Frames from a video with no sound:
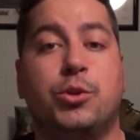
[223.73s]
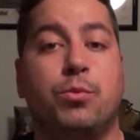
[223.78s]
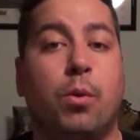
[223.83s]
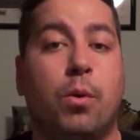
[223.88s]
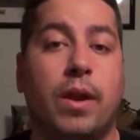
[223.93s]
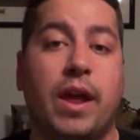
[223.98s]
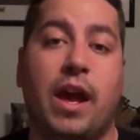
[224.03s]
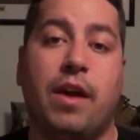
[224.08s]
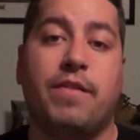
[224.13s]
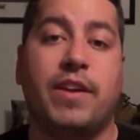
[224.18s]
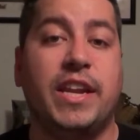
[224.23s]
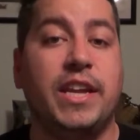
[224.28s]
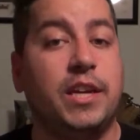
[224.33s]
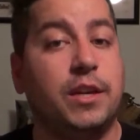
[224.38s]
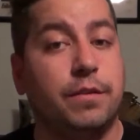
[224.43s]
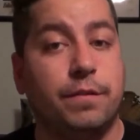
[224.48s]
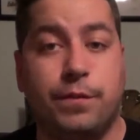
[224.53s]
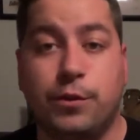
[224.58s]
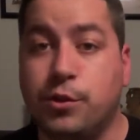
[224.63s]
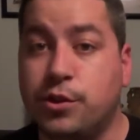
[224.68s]
You won't have any
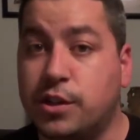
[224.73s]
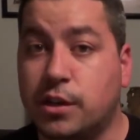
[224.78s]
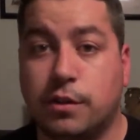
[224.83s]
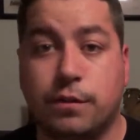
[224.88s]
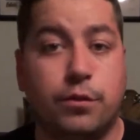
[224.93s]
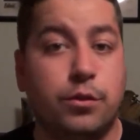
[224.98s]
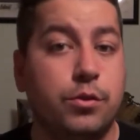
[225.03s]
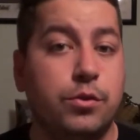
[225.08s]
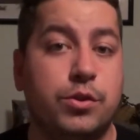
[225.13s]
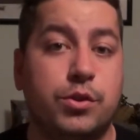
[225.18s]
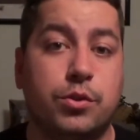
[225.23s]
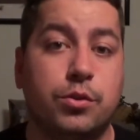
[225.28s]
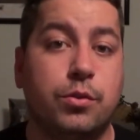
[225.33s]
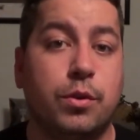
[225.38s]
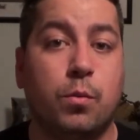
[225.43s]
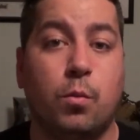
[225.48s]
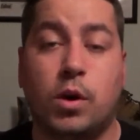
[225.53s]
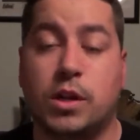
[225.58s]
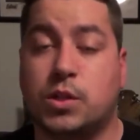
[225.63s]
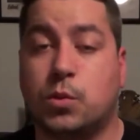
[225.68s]
confusion of who's who
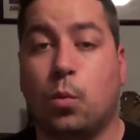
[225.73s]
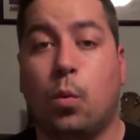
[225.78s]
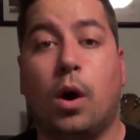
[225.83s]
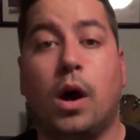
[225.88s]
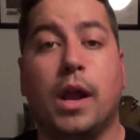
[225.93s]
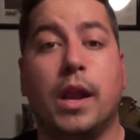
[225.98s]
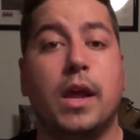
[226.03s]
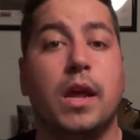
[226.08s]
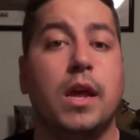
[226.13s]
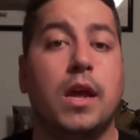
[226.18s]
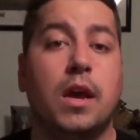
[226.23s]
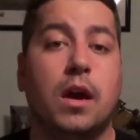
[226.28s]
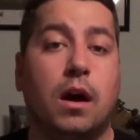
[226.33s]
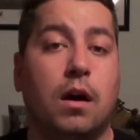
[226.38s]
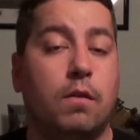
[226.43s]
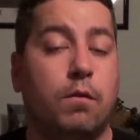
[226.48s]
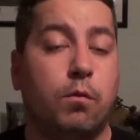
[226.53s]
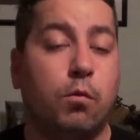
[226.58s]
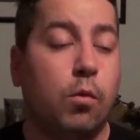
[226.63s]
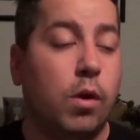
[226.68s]
and what's what,
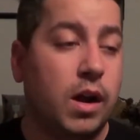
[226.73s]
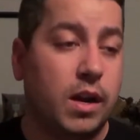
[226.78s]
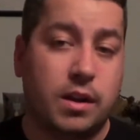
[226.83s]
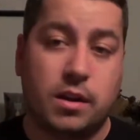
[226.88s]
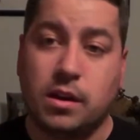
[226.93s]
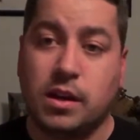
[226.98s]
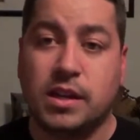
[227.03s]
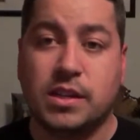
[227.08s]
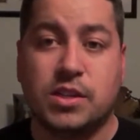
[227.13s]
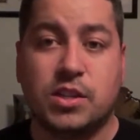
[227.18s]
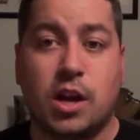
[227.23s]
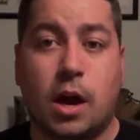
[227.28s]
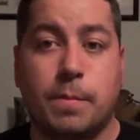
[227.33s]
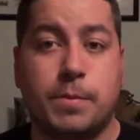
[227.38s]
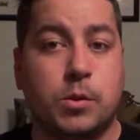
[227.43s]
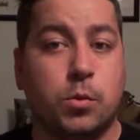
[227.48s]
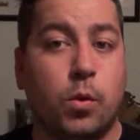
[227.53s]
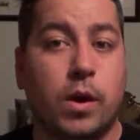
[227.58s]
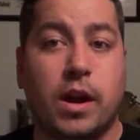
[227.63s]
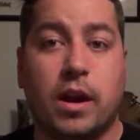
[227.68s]
of what
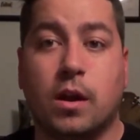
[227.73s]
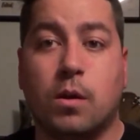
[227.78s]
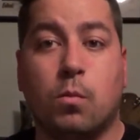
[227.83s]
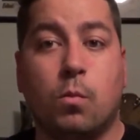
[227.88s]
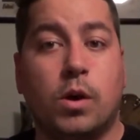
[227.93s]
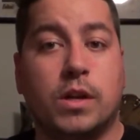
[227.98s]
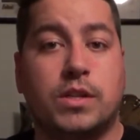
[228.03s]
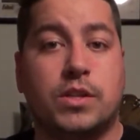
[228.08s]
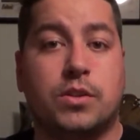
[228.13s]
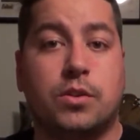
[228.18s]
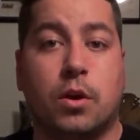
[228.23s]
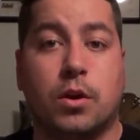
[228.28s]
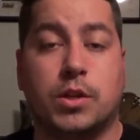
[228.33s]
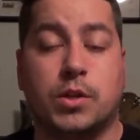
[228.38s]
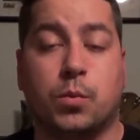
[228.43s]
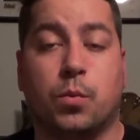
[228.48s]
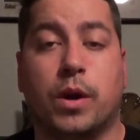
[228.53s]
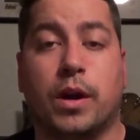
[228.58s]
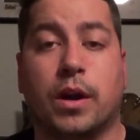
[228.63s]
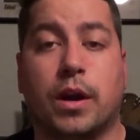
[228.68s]
stops where and what
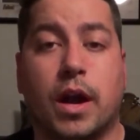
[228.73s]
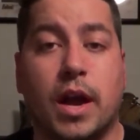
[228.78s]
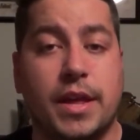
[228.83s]
starts where.